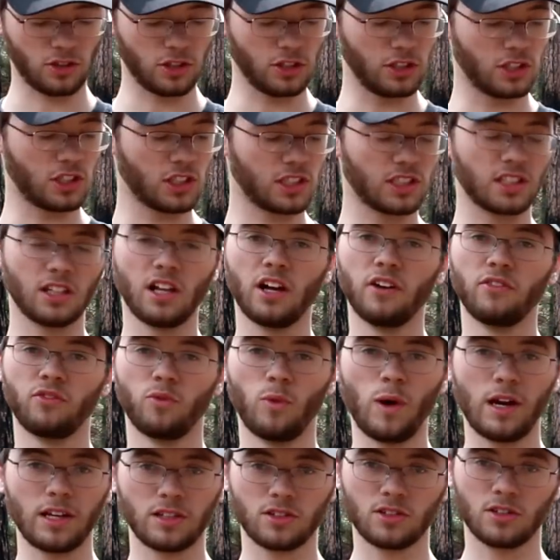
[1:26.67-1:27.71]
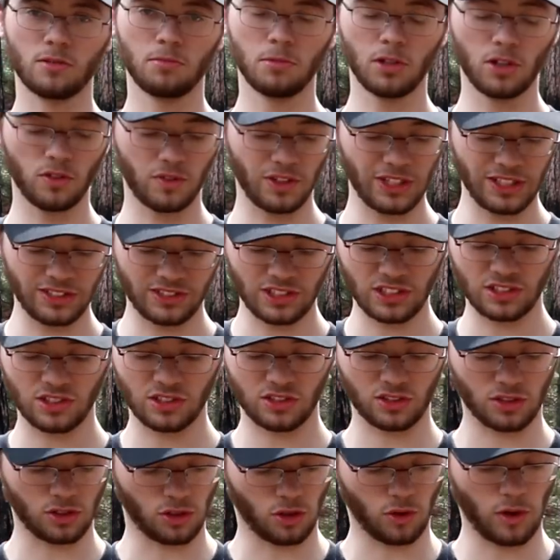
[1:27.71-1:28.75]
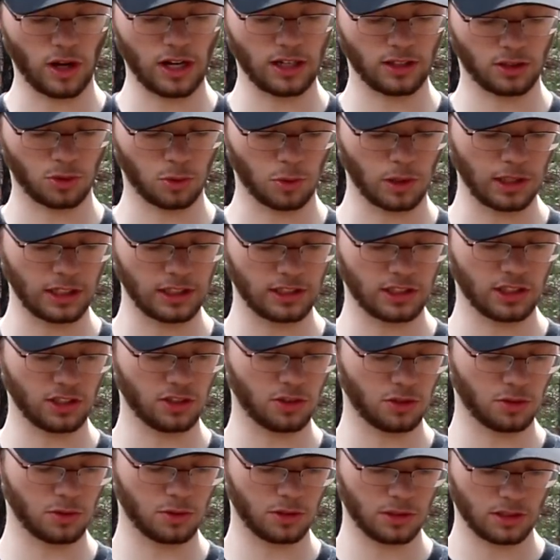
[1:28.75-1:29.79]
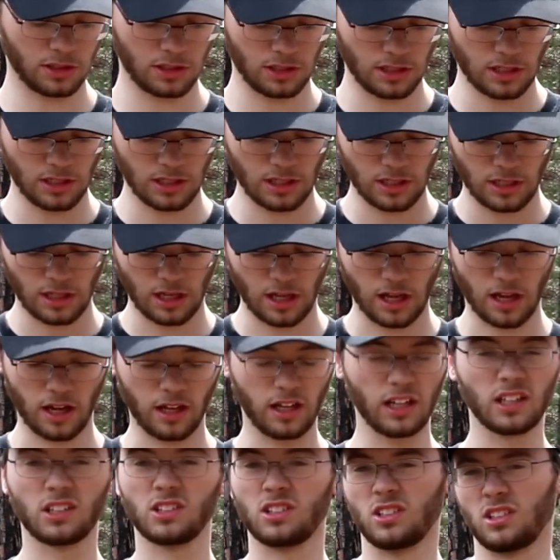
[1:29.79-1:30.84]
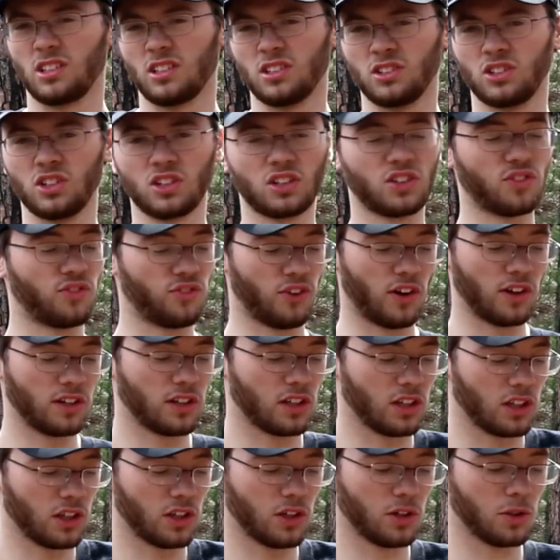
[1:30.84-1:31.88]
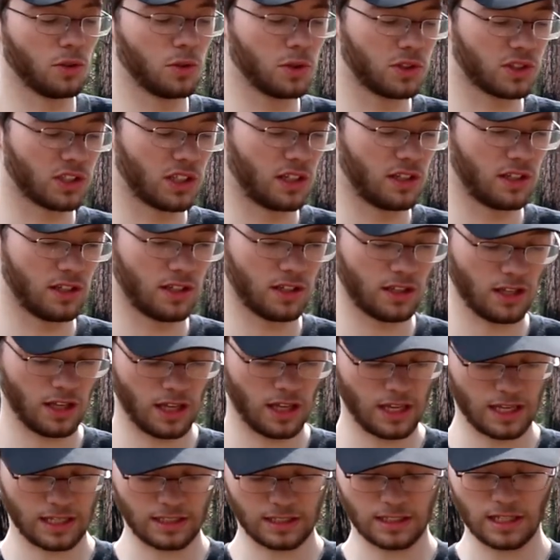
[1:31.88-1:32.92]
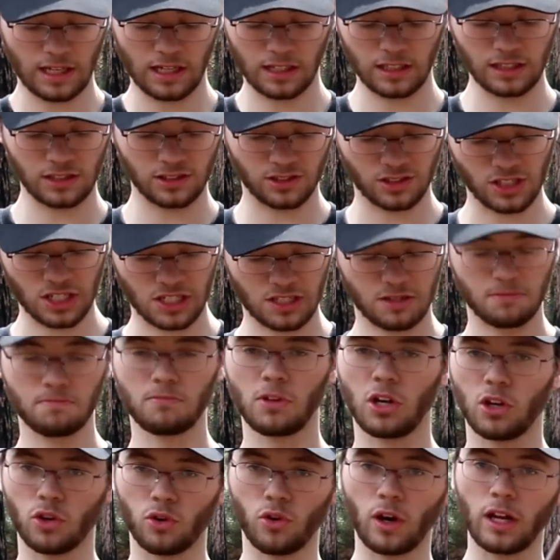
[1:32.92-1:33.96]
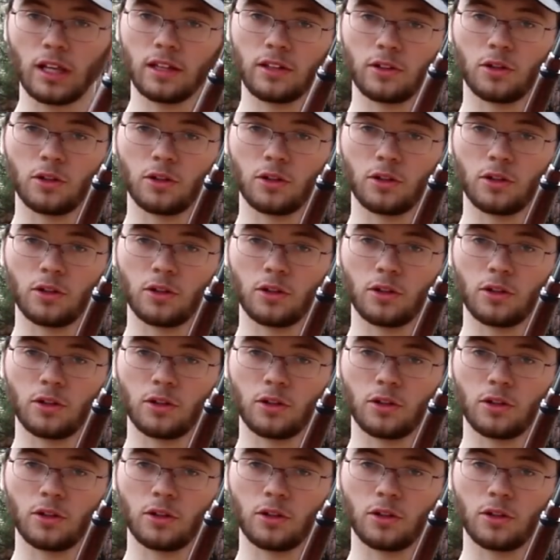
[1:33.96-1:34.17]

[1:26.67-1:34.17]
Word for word: or you just love Western movies, this is a great .22. It's just fun to use, and it's just a great